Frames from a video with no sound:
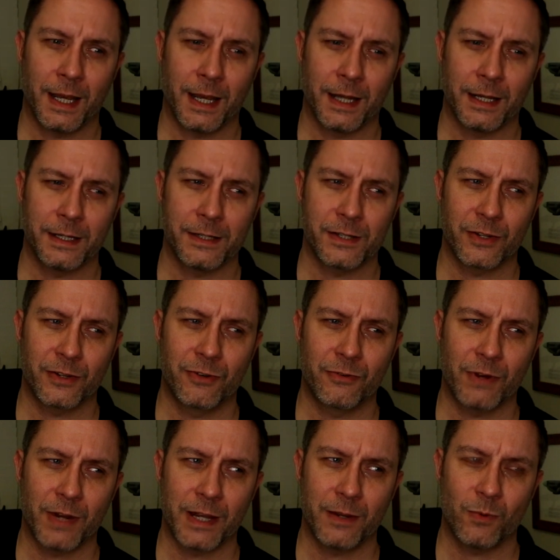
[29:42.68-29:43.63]
And it's a
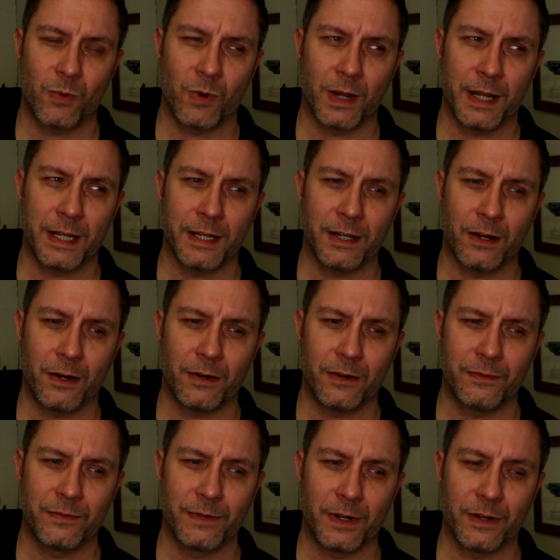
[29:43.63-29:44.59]
great way
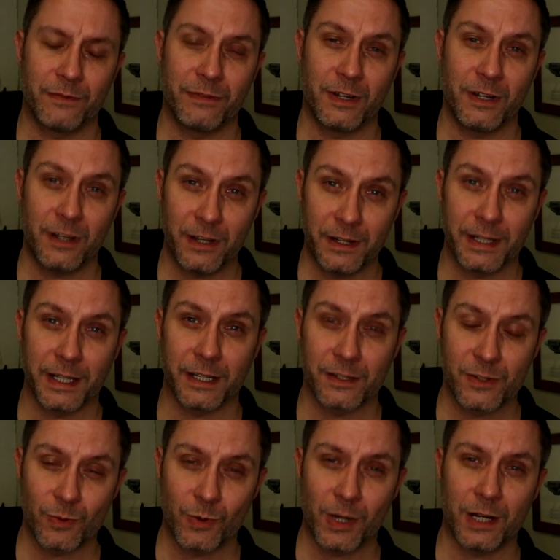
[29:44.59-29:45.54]
of learning
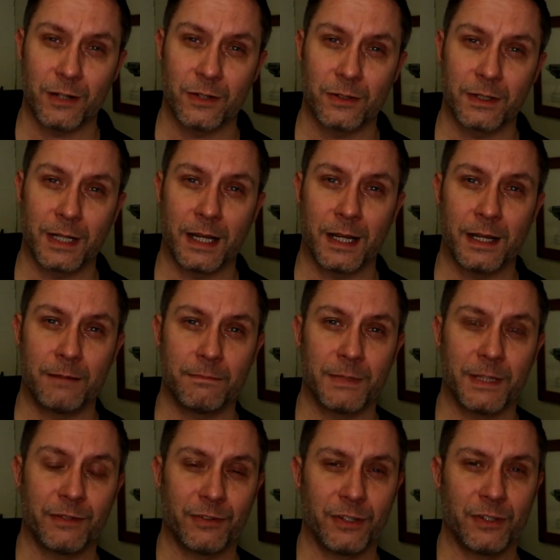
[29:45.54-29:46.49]
as well,
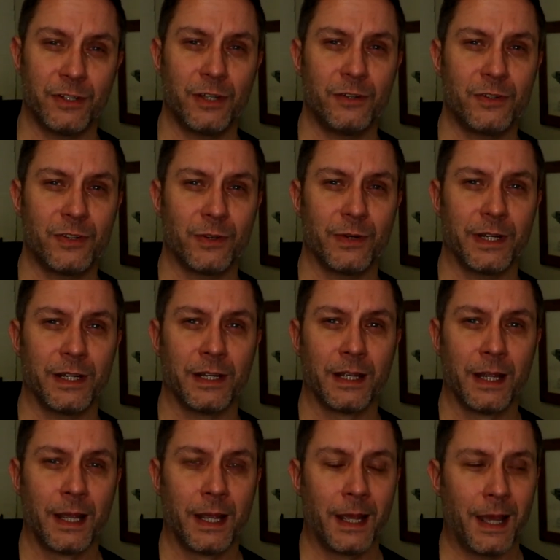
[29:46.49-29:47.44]
if you're new to
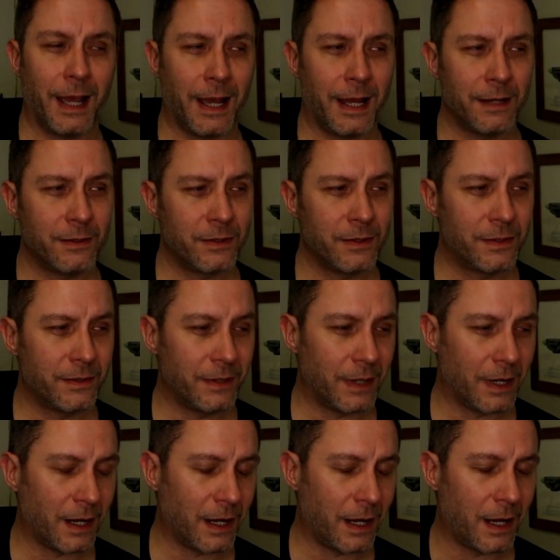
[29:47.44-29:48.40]
it. And
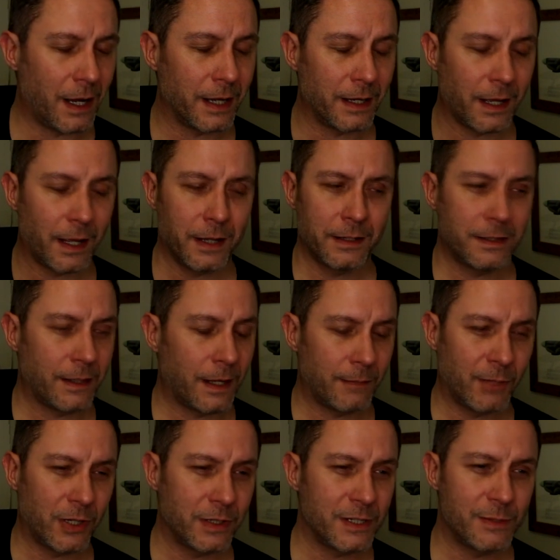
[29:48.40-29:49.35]

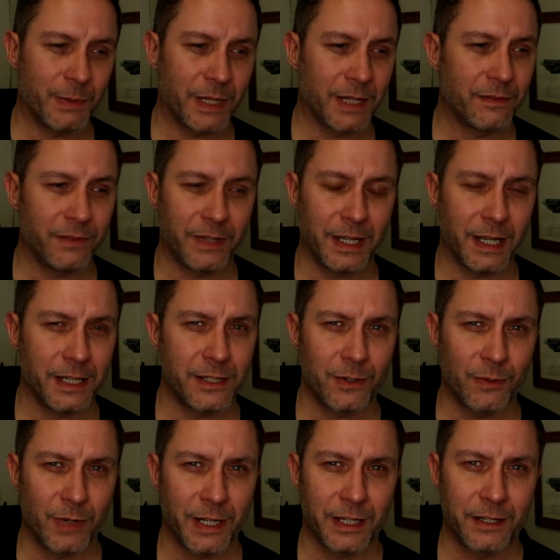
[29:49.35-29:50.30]
I'm only speaking for the
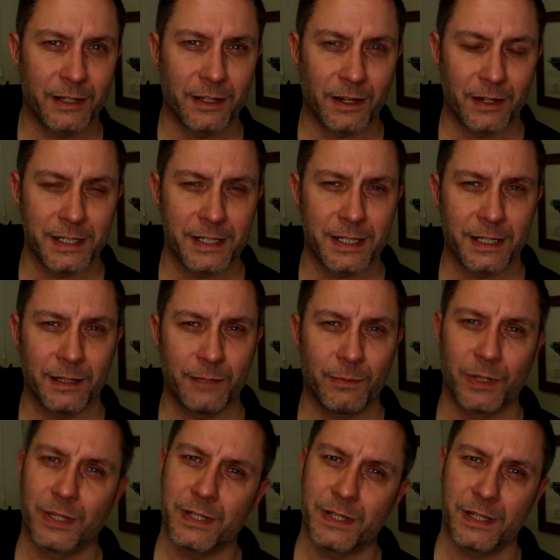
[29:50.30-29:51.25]
A2A guys here
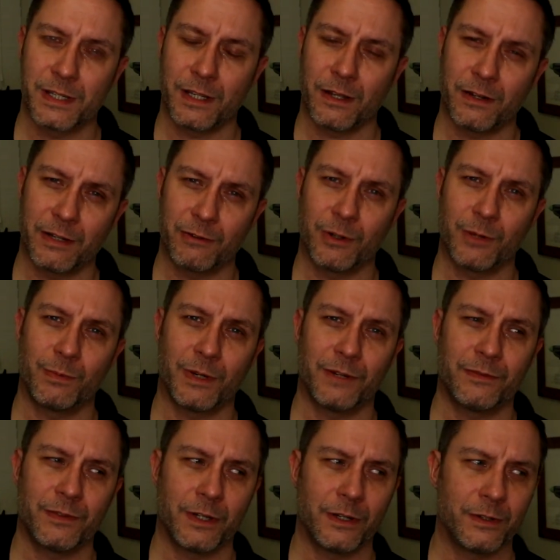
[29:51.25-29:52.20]
because it's the only group
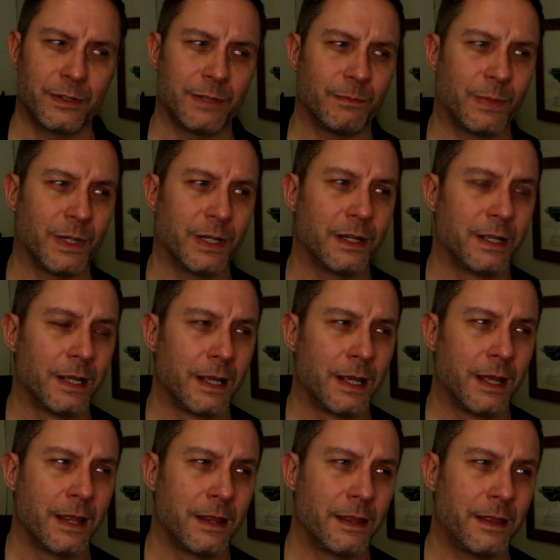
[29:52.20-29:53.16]
I've flown in, but
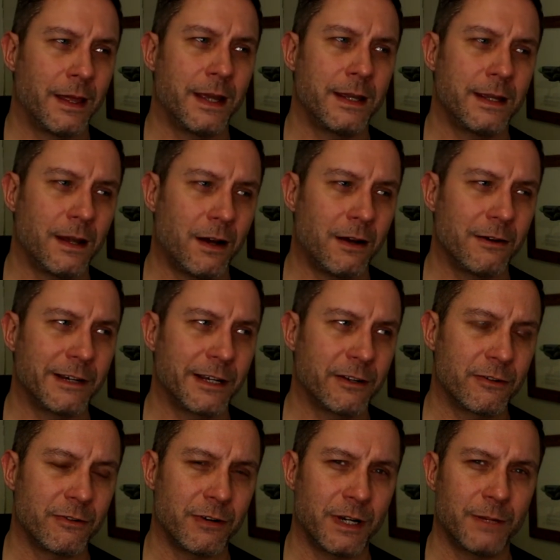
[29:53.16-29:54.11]
they are
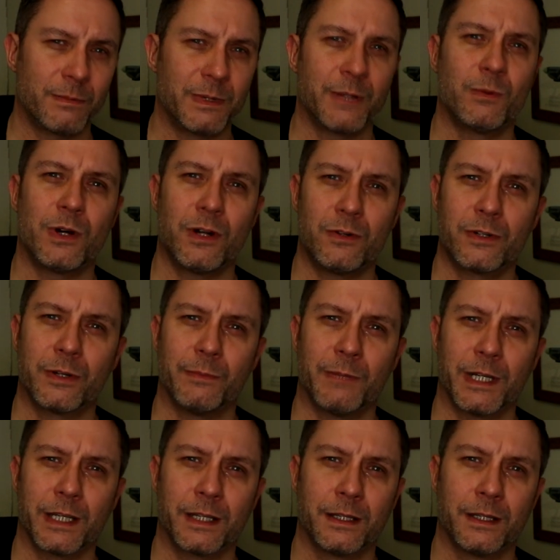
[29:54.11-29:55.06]
incredibly
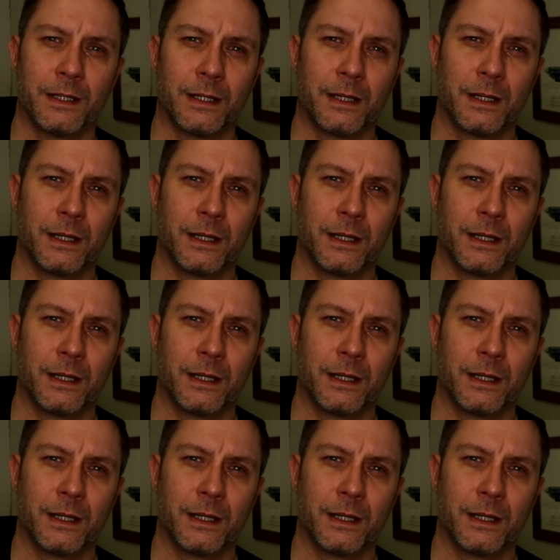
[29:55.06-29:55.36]
welcoming.